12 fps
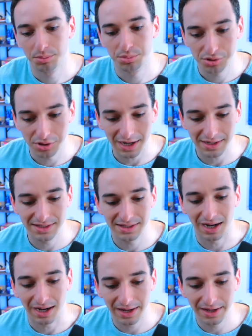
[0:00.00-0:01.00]

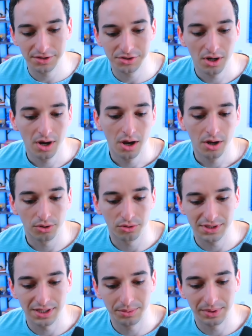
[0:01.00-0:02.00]
proxy.age, you'll
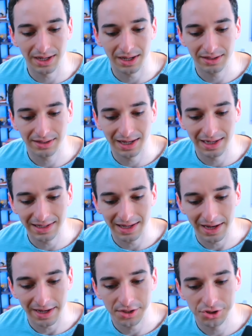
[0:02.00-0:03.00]
see we get getting
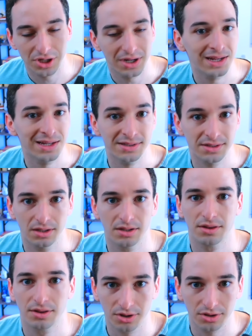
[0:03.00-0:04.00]
age is
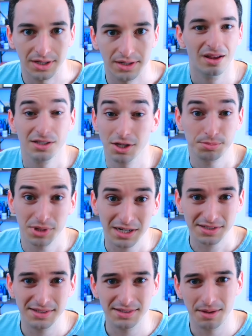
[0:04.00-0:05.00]
thirty. So
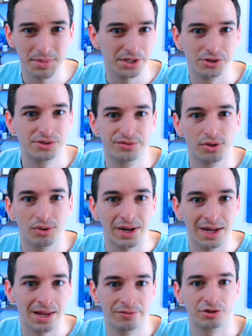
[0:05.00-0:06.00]
proxies can be useful
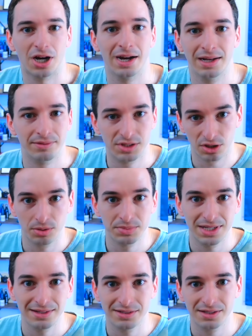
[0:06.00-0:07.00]
in a variety of
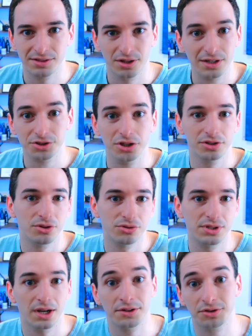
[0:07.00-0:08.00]
circumstances. They're actually
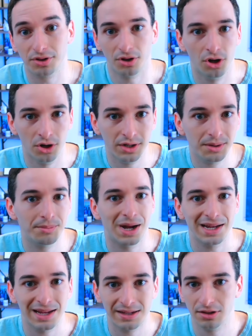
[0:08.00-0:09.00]
used under the hood
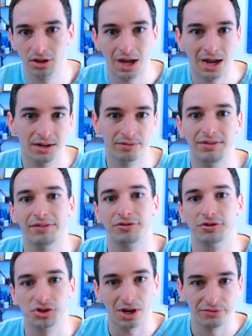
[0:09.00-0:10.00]
by a lot of
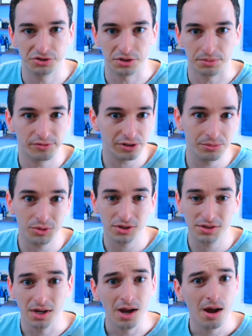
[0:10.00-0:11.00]
different JavaScript
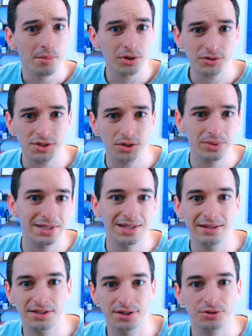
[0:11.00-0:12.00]
frameworks, but also we
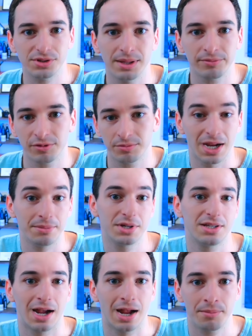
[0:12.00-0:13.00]
tend to use them from time to
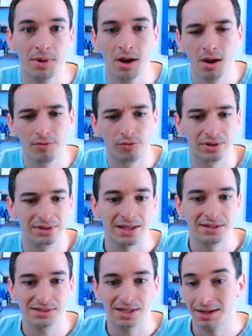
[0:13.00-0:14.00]
time for
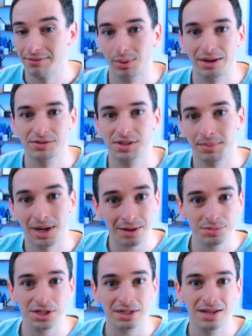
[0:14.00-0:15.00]
things like if we have some
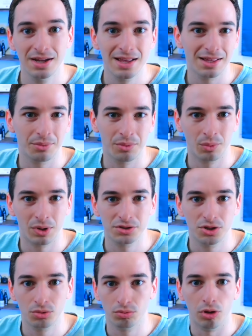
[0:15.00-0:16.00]
object that we want
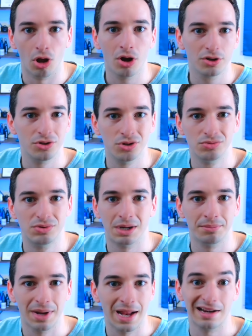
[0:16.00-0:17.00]
to log to
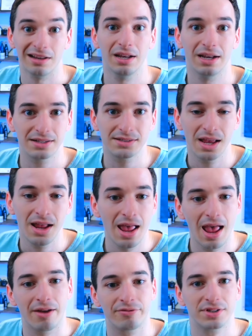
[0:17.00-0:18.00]
some analytics
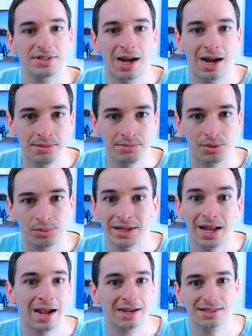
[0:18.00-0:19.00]
every time that we
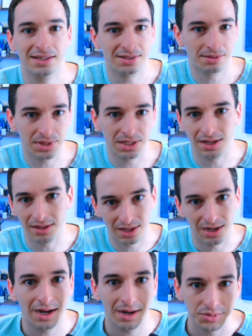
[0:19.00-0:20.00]
access something in
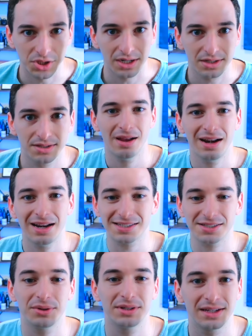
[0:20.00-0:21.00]
that object.
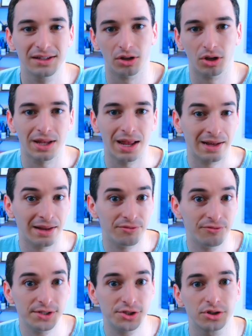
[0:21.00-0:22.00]
Next, I want to take a look at a
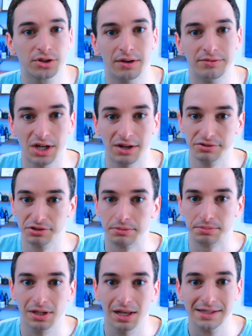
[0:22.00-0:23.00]
feature of
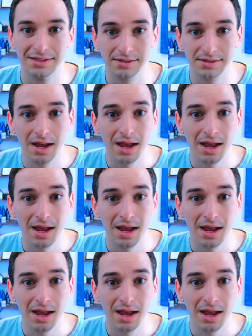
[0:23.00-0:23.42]
JavaScript classes